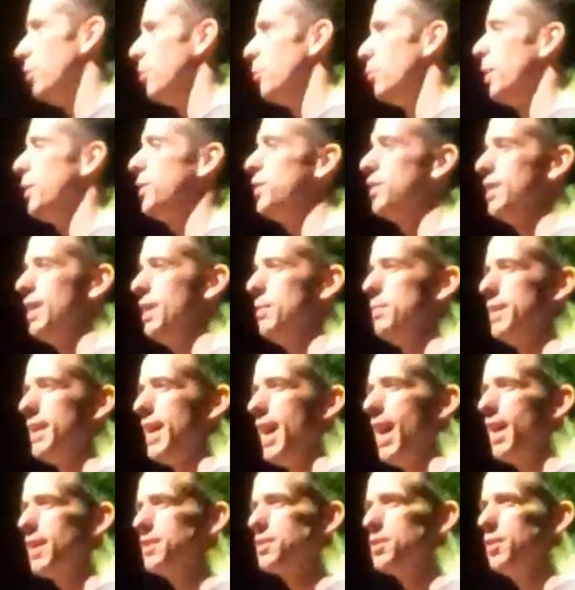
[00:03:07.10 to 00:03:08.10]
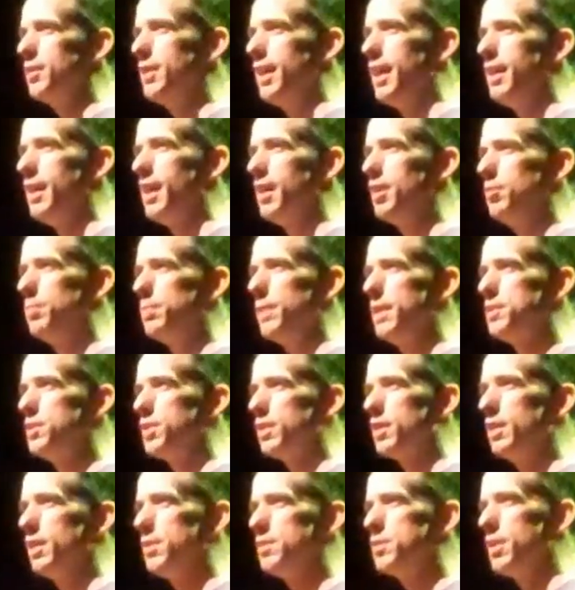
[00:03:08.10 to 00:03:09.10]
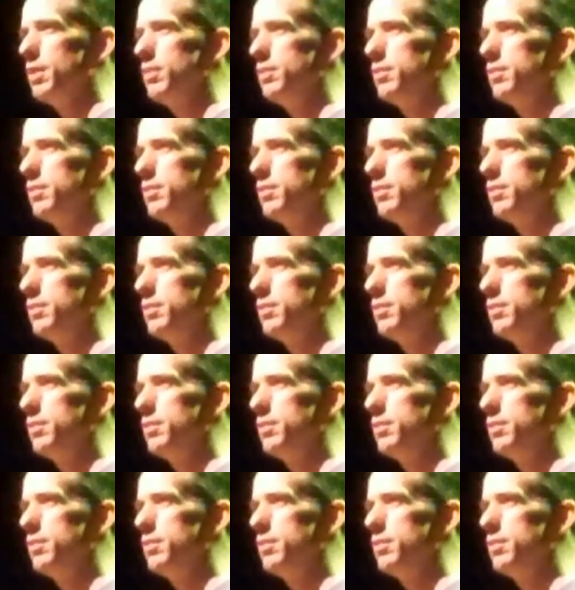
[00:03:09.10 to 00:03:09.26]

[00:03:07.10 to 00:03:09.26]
What's the name of the actor in AI who played Jude Law?